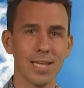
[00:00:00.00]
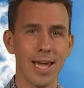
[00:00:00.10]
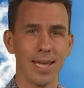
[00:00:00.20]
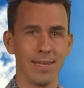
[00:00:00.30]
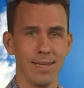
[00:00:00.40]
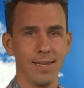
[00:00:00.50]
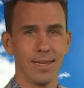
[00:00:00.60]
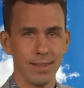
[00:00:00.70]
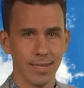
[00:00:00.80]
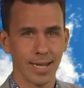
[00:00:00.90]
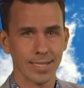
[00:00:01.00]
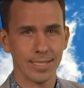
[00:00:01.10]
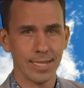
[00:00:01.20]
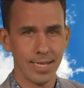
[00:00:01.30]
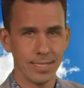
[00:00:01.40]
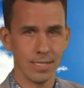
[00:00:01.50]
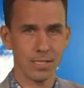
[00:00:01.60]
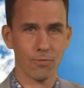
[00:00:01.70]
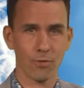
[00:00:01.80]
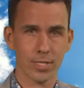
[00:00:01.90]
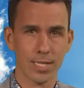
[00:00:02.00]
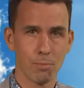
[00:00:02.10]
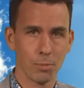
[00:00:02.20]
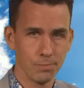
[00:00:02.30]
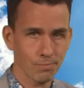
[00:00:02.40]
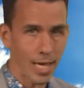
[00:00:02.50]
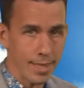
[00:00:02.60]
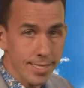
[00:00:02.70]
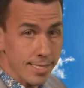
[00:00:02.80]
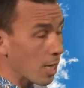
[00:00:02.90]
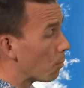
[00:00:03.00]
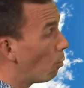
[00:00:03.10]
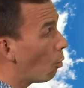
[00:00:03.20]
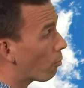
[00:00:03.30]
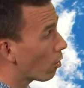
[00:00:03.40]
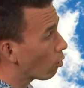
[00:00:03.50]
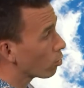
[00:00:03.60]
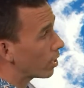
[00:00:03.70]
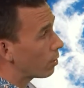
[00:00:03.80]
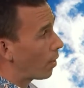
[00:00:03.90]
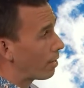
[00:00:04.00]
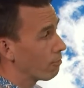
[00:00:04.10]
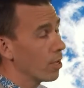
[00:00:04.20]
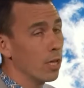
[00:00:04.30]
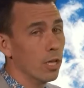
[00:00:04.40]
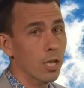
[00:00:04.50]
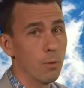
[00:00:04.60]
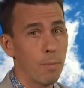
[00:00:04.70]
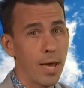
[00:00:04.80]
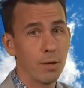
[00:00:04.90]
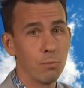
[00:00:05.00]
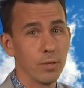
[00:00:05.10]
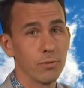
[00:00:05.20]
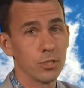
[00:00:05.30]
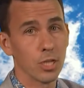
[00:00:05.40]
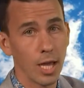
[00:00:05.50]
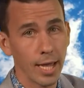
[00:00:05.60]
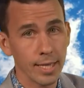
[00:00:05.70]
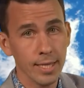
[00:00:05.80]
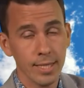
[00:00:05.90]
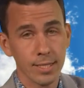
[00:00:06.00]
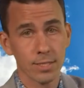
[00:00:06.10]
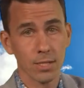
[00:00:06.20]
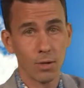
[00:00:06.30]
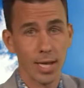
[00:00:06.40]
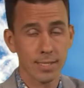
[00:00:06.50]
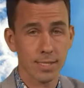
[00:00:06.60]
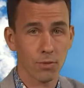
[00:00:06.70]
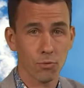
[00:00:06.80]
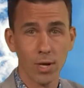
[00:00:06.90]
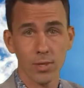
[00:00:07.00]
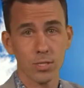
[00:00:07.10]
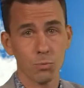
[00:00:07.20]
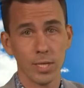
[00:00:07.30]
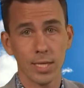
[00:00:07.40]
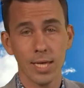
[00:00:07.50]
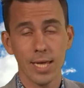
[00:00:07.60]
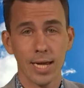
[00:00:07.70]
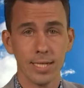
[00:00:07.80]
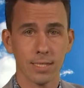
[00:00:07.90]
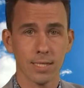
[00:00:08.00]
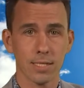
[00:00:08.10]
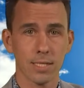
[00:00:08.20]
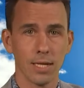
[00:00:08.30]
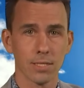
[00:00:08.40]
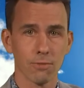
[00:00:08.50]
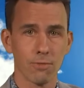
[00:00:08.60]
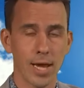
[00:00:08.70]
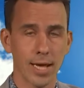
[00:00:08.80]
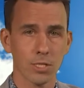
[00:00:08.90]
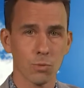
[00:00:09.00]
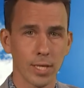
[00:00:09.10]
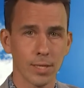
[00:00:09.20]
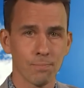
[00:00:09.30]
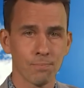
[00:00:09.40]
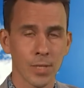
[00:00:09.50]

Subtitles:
day in the 1980s, for example. And this is a more prolonged heatwave compared with July, so lasting throughout this week and into the start of next week.